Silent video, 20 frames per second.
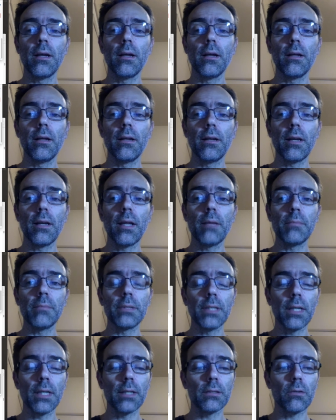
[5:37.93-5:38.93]
lambda,
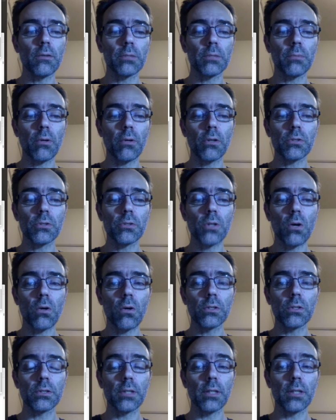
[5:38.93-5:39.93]
the cosmological
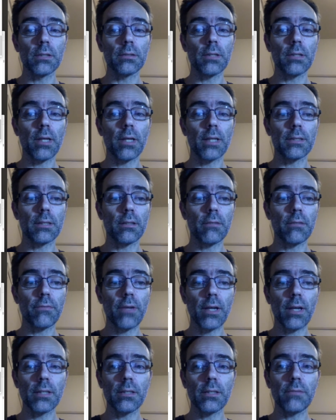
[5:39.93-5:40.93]
constant, as an
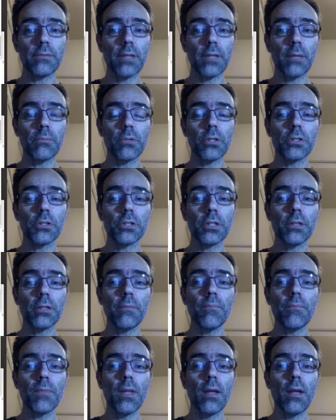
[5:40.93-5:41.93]
effective temperature,
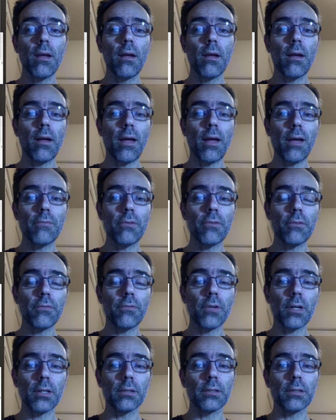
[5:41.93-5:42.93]
f of
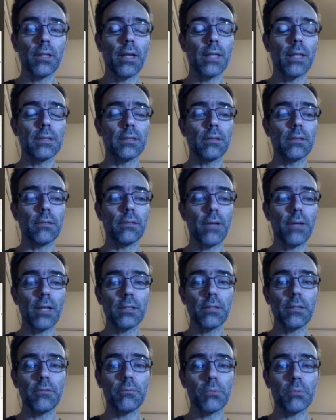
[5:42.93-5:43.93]
r as an effective
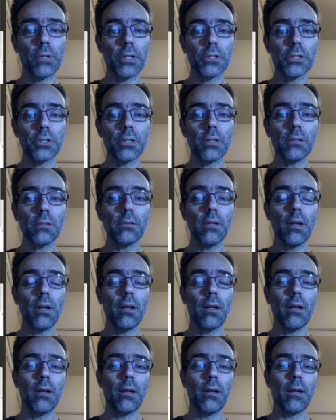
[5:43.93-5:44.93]
pressure,
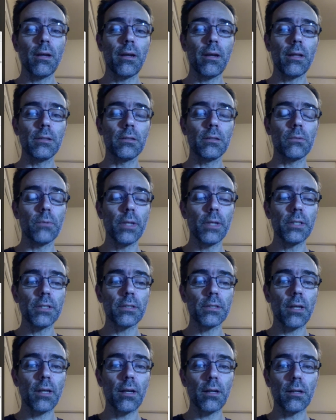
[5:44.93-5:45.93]
and Ricci
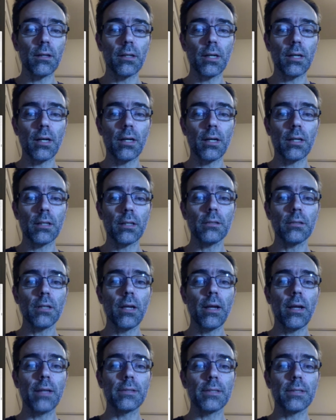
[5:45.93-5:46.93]
scalar r
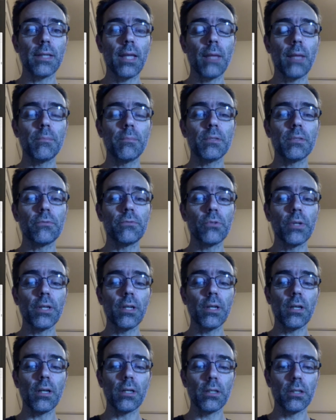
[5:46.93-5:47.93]
as Gibbs free
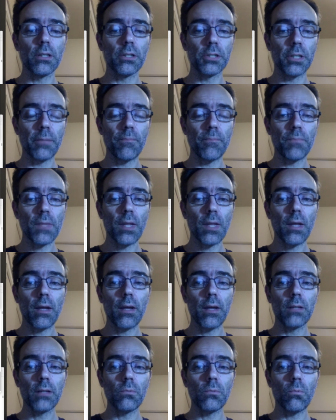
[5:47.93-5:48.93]
energy. And
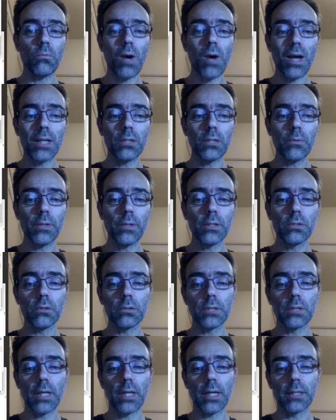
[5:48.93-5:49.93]
why do we do that?